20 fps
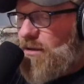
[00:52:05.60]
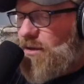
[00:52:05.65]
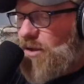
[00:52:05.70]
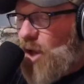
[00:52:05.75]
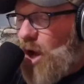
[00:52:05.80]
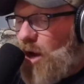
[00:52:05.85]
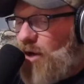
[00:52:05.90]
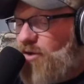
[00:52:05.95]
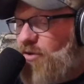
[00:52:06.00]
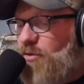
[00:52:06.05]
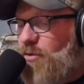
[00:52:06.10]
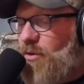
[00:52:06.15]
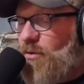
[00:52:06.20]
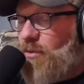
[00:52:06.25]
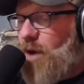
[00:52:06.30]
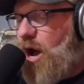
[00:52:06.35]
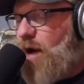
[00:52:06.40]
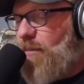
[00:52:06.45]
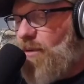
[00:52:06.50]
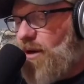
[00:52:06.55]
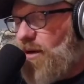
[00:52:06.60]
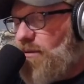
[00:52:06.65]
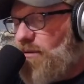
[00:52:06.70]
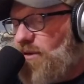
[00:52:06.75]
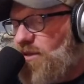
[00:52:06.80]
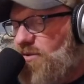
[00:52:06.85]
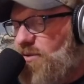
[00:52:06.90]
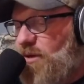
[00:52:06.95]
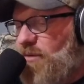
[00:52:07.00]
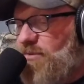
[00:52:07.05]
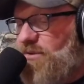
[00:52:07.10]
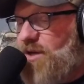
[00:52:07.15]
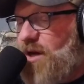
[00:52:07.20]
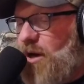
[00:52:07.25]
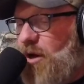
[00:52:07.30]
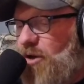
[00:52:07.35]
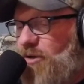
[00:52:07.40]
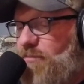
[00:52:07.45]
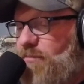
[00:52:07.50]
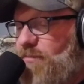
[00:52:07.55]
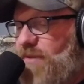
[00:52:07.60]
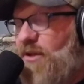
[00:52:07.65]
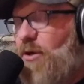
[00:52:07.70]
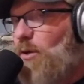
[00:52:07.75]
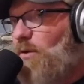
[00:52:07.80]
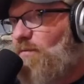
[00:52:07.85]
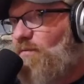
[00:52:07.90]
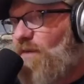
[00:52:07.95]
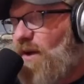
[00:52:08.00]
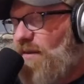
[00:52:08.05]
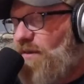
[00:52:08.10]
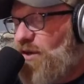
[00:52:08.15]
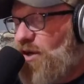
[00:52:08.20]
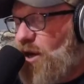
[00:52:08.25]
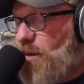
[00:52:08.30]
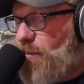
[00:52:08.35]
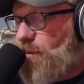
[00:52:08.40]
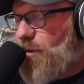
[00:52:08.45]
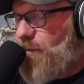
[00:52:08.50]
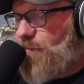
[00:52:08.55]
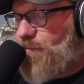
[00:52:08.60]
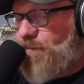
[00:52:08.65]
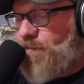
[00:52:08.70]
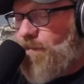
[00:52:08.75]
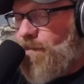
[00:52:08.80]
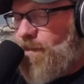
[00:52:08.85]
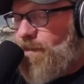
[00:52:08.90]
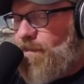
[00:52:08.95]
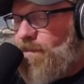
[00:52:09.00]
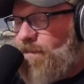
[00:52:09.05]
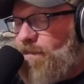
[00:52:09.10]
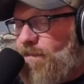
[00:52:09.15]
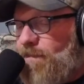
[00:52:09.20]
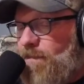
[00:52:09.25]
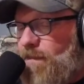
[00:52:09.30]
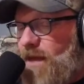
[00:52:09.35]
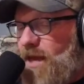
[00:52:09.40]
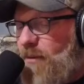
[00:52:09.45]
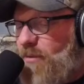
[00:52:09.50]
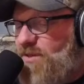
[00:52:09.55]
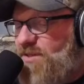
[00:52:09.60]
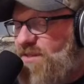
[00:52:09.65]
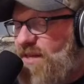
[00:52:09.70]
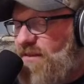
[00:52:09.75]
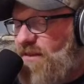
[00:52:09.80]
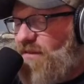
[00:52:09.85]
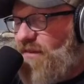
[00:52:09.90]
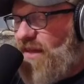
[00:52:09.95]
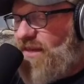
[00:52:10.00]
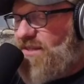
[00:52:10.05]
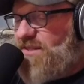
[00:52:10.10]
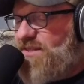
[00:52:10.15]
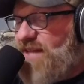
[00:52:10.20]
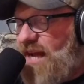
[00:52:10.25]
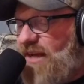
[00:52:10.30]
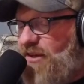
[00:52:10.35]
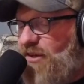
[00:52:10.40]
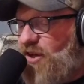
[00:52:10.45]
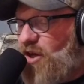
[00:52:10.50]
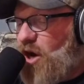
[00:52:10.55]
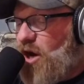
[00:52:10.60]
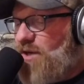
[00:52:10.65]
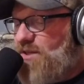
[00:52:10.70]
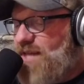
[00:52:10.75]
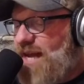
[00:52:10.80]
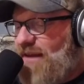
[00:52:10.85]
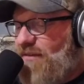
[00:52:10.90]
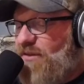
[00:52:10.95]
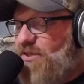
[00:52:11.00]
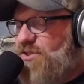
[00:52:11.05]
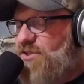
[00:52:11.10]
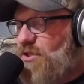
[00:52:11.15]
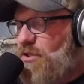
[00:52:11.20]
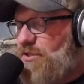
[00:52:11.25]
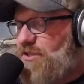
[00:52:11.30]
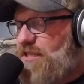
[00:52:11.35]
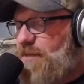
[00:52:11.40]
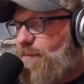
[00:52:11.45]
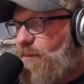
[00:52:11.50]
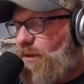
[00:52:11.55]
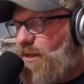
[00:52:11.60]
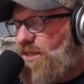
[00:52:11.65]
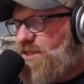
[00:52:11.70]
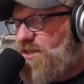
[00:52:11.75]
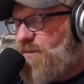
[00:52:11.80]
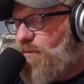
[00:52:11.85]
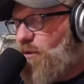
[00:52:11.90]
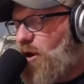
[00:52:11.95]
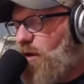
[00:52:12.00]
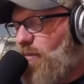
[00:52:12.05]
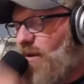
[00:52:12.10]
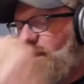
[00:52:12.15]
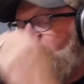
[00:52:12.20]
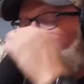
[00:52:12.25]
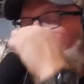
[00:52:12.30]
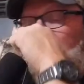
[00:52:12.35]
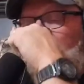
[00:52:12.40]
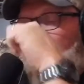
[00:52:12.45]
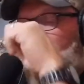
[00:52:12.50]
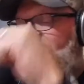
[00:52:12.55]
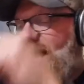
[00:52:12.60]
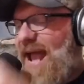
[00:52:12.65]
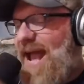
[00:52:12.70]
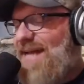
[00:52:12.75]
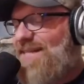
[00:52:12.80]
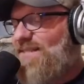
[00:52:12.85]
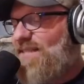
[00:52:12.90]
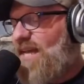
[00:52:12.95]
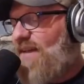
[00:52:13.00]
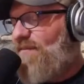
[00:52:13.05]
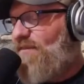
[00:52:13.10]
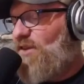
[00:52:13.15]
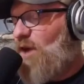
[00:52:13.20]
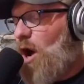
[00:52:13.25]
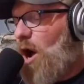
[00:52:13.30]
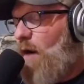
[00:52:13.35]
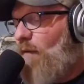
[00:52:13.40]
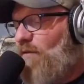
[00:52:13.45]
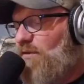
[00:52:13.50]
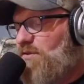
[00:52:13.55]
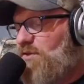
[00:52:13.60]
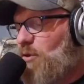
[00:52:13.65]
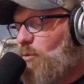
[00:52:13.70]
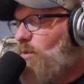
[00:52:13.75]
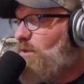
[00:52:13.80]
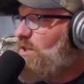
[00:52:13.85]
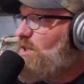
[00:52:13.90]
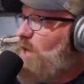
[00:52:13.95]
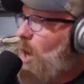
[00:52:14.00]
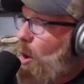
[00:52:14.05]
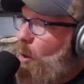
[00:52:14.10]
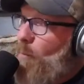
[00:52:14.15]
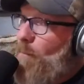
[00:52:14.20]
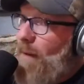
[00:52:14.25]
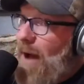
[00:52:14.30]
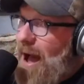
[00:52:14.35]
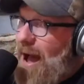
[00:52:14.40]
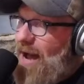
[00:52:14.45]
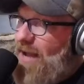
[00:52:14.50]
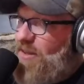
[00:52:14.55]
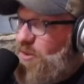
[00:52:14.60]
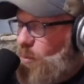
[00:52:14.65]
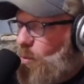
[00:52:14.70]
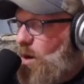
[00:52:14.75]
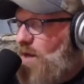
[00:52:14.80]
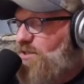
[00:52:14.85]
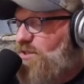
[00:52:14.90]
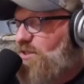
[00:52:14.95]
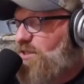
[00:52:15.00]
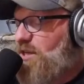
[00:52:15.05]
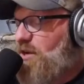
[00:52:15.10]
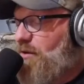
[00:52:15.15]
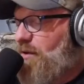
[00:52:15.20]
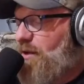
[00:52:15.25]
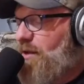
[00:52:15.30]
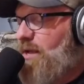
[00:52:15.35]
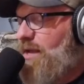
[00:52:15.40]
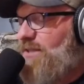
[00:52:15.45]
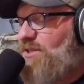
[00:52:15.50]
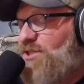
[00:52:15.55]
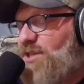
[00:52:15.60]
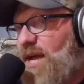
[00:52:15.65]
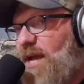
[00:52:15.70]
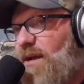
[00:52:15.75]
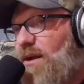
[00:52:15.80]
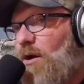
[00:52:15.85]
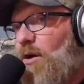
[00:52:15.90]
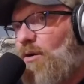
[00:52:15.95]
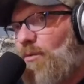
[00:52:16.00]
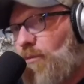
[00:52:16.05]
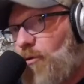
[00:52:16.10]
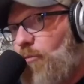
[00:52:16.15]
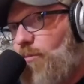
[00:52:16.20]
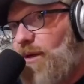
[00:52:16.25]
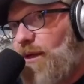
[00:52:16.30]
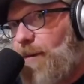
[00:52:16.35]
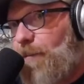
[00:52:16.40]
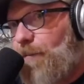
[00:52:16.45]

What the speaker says: Laundrorama is what it was called. They couldn't find the number. It was then that they decided to contact the Searcy Police Department and ask if an officer would go by the washateria and check on Ruby.